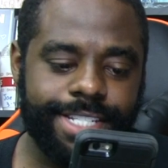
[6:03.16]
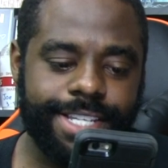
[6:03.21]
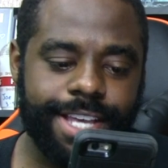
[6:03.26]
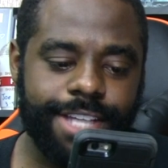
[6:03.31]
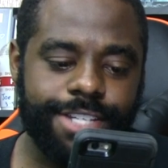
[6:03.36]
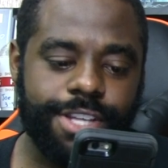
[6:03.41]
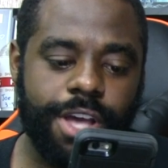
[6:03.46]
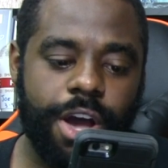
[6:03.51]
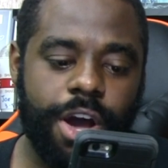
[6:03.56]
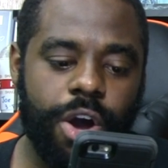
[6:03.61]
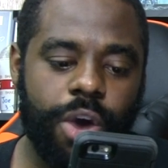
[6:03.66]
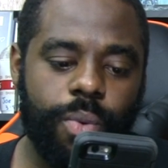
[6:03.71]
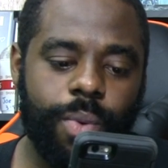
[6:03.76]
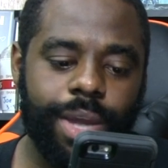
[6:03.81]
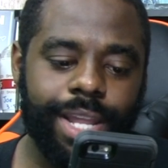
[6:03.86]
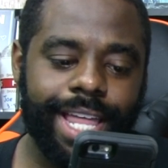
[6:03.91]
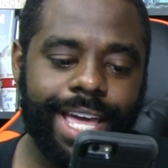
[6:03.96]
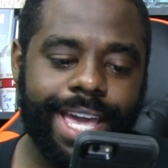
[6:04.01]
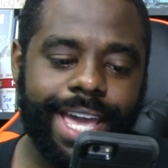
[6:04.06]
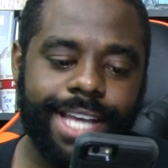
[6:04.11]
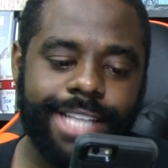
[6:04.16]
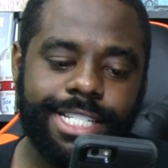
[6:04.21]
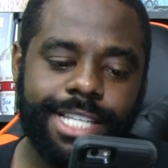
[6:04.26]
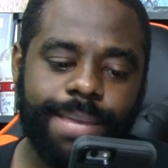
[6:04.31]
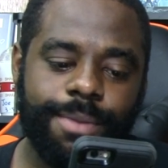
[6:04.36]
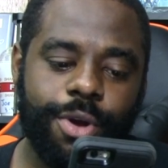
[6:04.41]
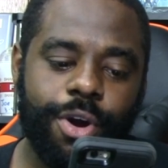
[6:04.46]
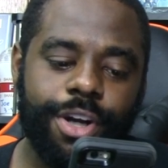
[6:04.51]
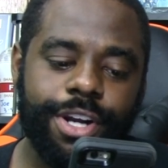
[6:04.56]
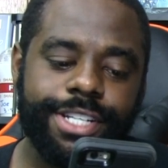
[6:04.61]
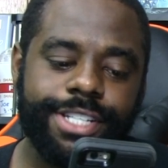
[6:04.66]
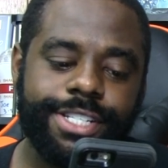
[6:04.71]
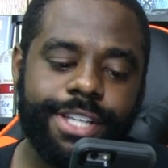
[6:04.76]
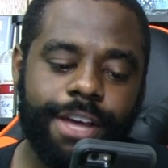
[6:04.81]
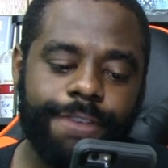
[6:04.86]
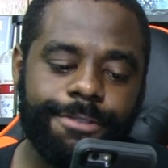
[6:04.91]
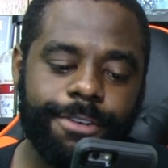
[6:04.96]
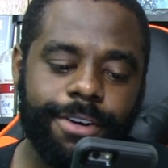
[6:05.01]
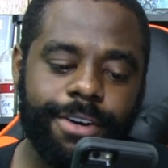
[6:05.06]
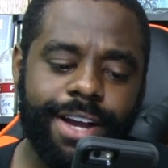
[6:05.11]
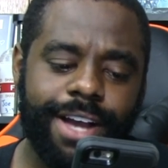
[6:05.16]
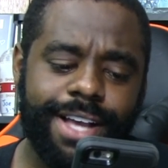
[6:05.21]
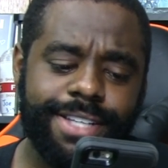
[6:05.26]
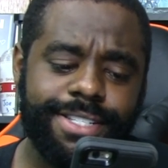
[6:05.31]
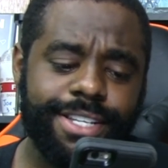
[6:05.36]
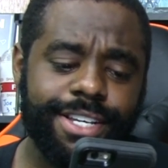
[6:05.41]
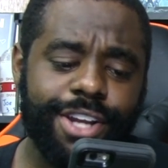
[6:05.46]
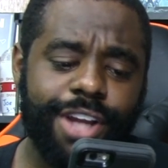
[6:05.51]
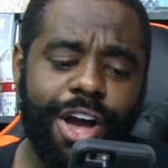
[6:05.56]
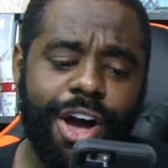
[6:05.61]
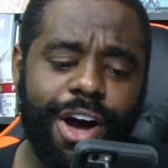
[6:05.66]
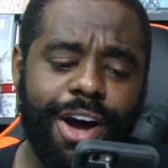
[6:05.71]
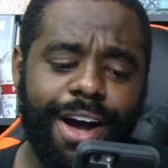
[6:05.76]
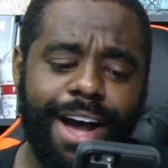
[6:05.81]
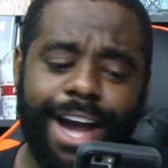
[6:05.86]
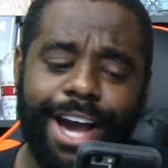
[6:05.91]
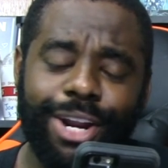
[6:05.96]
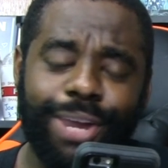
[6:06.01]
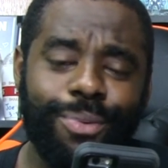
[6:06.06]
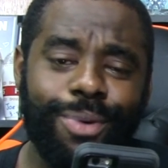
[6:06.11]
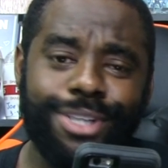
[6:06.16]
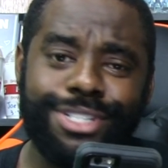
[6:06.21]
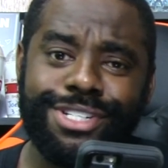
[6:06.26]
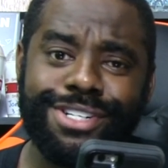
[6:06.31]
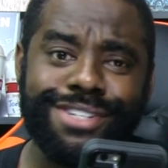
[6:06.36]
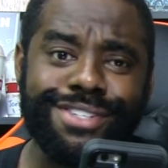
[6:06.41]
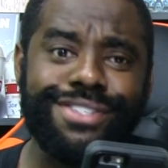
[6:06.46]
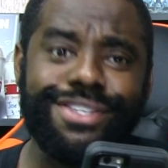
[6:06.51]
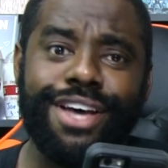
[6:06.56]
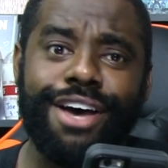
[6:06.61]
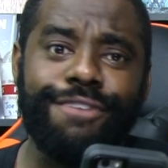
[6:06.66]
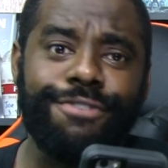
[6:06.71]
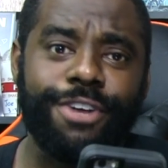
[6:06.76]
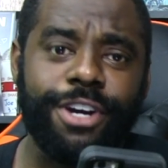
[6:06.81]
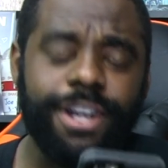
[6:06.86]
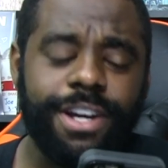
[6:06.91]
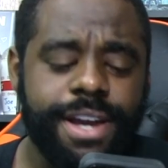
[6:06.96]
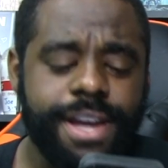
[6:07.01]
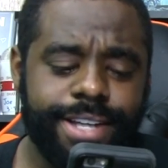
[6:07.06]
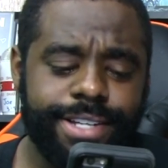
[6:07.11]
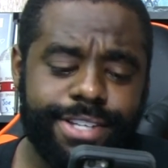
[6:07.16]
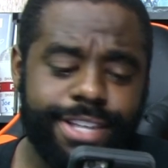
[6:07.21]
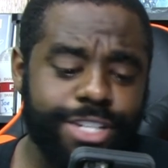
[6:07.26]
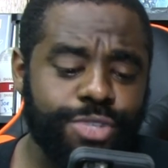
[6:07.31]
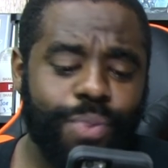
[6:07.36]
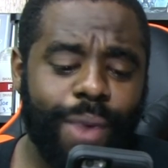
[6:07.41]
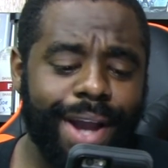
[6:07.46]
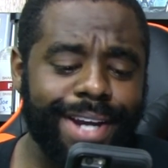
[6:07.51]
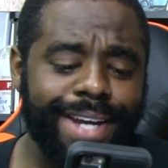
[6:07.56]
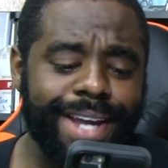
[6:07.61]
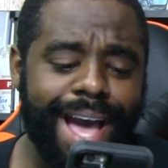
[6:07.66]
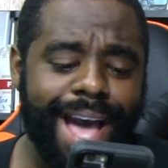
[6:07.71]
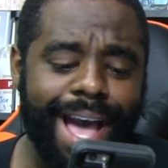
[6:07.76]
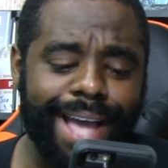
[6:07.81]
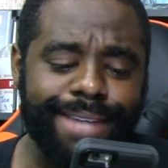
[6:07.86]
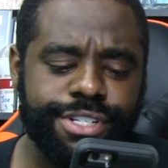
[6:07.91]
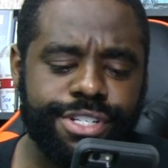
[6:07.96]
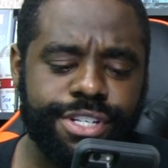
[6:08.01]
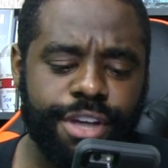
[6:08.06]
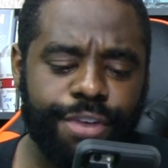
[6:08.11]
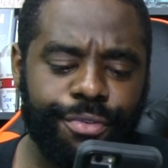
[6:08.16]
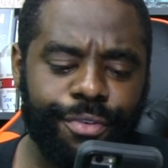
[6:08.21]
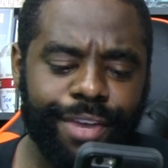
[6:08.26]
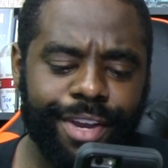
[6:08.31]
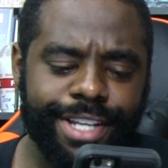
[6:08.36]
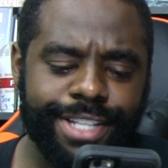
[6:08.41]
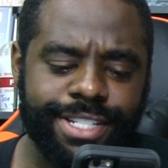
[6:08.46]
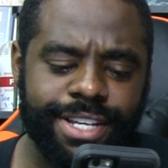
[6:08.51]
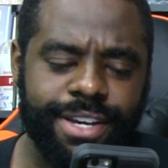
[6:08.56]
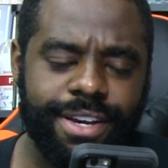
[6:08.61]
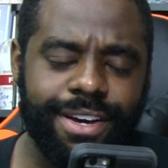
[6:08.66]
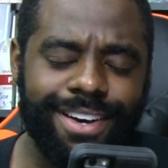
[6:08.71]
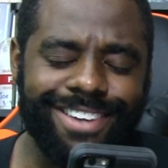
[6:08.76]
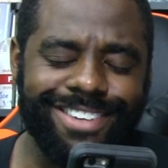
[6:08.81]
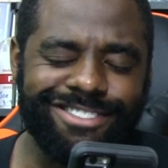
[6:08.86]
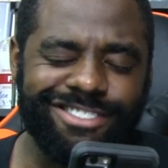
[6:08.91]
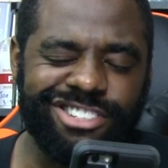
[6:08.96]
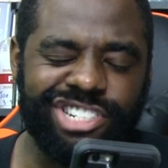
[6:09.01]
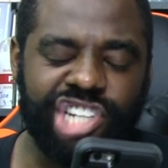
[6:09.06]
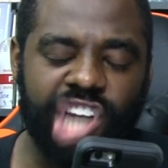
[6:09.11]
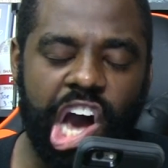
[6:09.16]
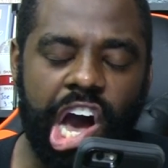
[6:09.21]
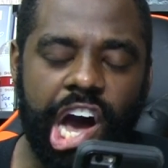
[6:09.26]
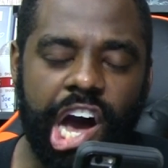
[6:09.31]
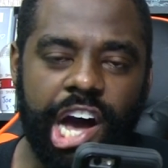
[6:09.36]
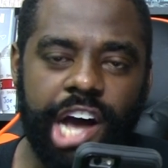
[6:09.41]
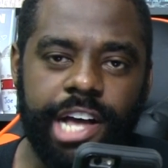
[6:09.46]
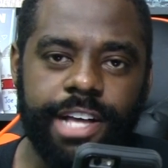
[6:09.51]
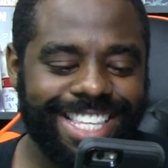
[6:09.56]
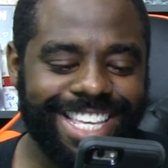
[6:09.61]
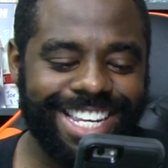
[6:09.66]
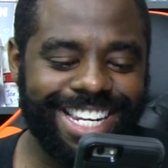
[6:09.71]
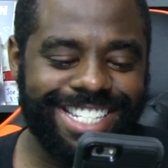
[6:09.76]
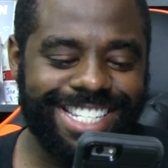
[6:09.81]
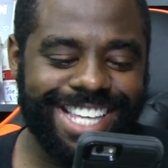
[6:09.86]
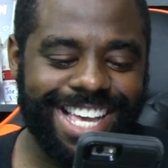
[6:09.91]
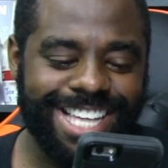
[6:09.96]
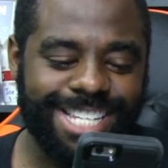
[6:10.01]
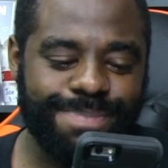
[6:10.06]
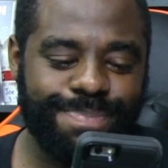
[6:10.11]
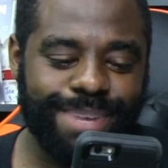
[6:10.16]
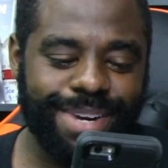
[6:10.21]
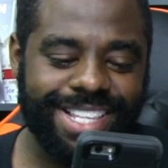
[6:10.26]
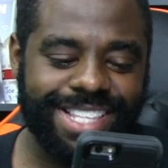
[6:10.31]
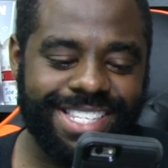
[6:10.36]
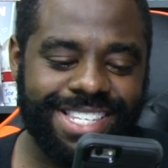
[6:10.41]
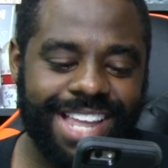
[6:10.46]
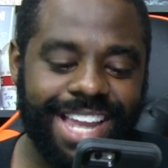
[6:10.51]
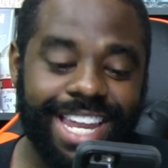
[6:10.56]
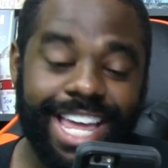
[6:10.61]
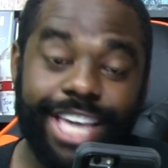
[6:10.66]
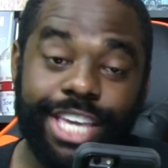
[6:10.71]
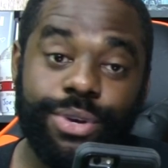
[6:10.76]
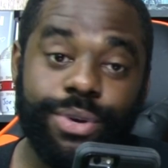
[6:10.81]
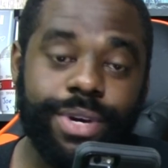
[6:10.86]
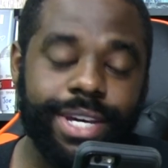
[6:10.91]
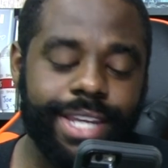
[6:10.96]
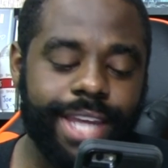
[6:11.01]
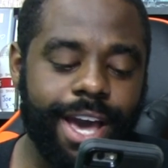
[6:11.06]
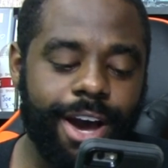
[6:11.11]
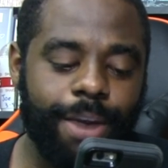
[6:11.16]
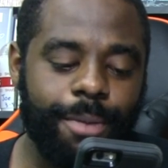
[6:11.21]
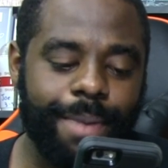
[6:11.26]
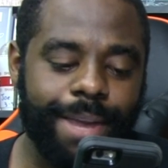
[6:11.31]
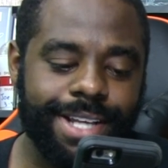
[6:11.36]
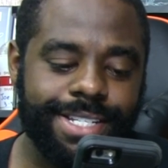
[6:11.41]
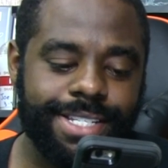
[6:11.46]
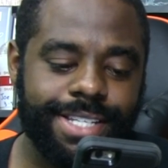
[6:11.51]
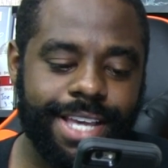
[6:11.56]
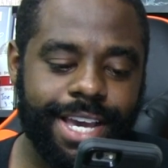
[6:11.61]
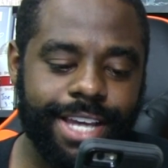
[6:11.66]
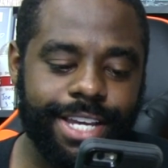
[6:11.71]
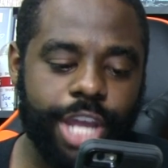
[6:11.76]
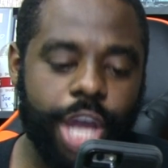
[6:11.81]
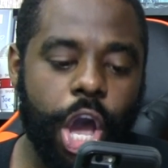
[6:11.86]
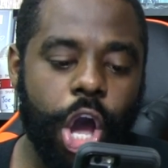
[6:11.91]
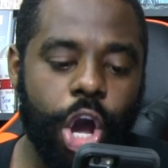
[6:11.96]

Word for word: he says, oh, well, I guess I'm gonna suffer. I said, oh, I don't want you to suffer. He says, why not? Suffering isn't good. Duh. Then he says, but it's not like you can help. I said,